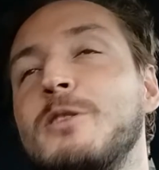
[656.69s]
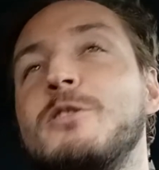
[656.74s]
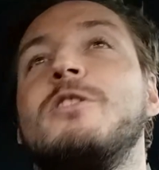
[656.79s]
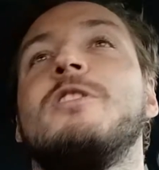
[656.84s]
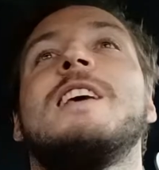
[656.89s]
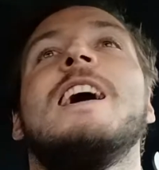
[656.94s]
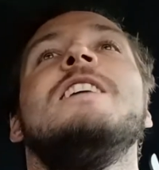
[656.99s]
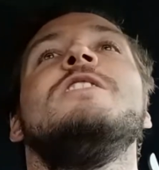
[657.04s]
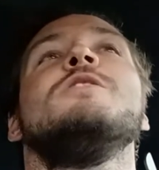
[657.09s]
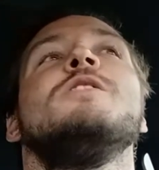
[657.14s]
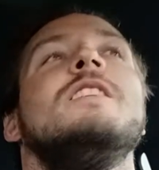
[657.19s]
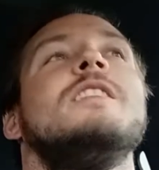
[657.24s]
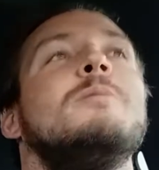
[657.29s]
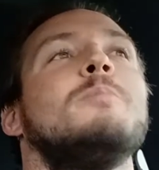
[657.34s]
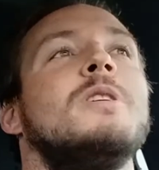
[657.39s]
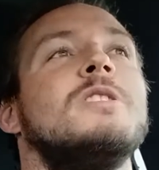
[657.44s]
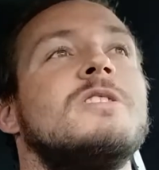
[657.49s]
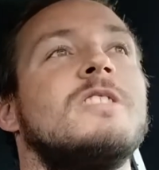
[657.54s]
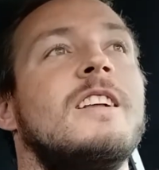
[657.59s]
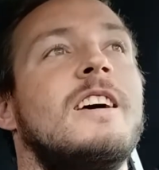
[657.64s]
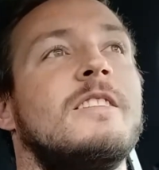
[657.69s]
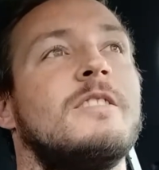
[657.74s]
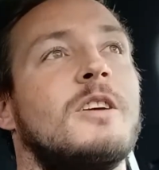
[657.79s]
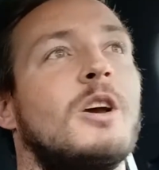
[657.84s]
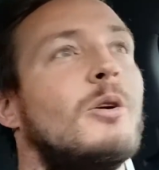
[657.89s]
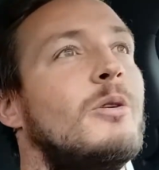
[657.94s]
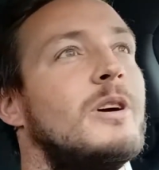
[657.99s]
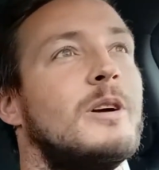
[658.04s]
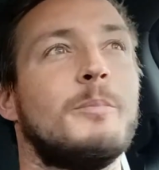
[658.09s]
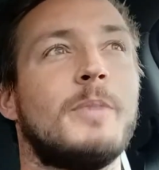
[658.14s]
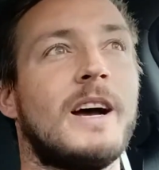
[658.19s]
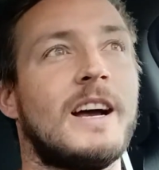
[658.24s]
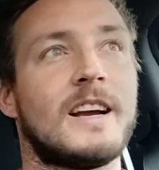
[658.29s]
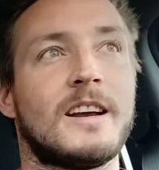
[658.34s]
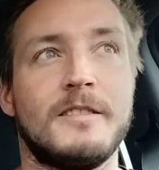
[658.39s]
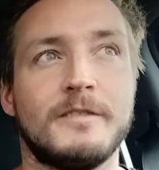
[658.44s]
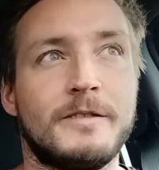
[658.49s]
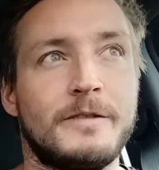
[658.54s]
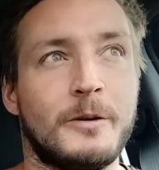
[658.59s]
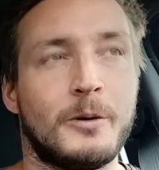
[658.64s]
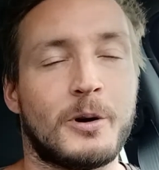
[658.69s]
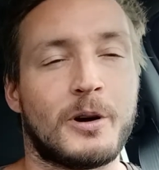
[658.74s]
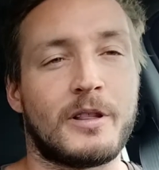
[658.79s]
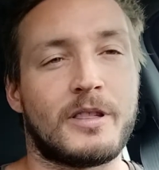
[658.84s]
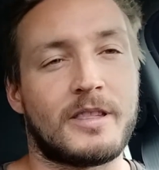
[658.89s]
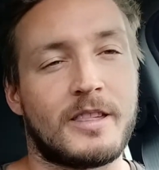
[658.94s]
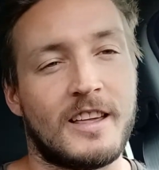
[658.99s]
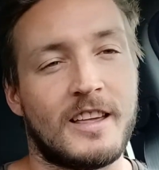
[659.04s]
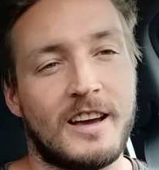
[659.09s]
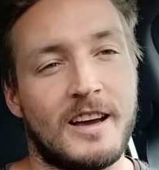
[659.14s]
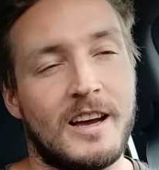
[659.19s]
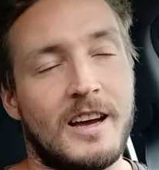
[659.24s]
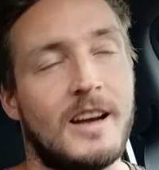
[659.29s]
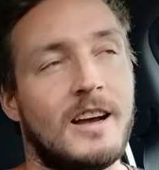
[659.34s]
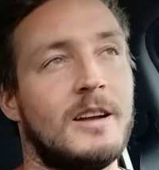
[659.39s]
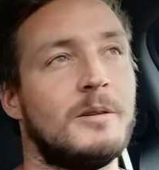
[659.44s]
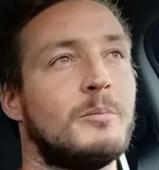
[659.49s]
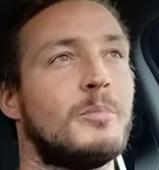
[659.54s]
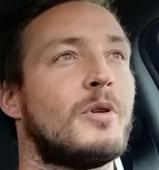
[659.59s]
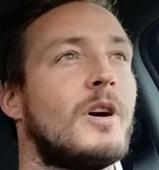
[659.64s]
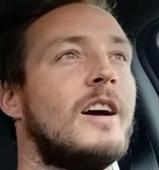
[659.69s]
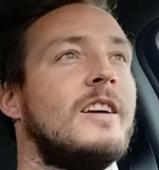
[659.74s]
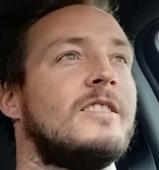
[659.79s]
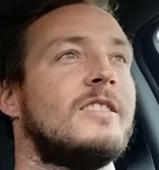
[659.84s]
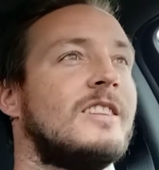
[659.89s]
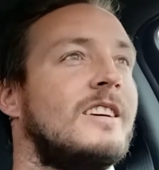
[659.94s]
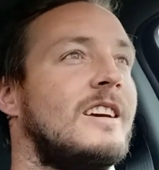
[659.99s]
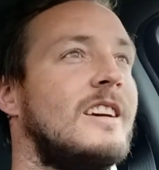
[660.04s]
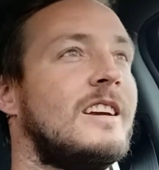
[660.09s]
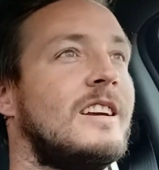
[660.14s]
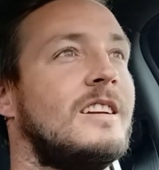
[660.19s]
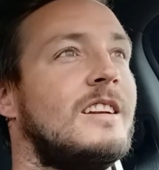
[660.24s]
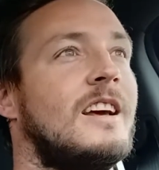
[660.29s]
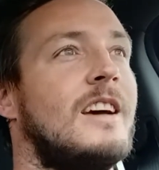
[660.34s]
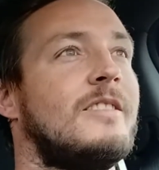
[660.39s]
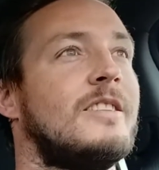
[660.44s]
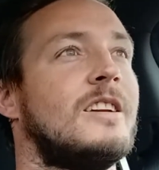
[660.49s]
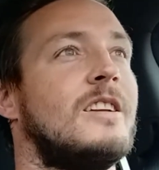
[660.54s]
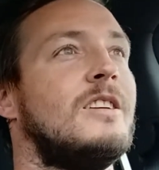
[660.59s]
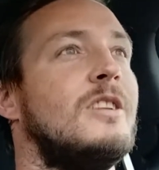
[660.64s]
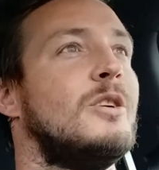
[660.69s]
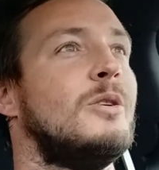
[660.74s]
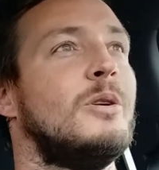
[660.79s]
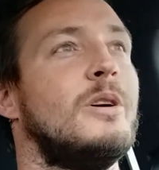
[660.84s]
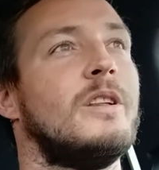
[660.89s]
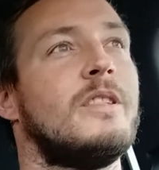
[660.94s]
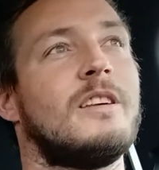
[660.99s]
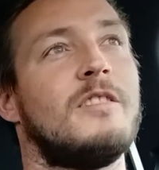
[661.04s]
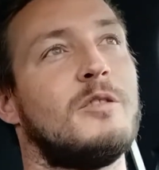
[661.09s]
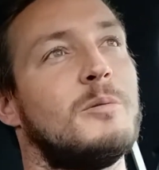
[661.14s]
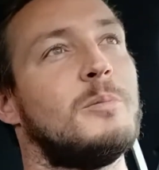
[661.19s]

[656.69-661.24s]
talk about scheduling, much less going back and forth on pricing and having to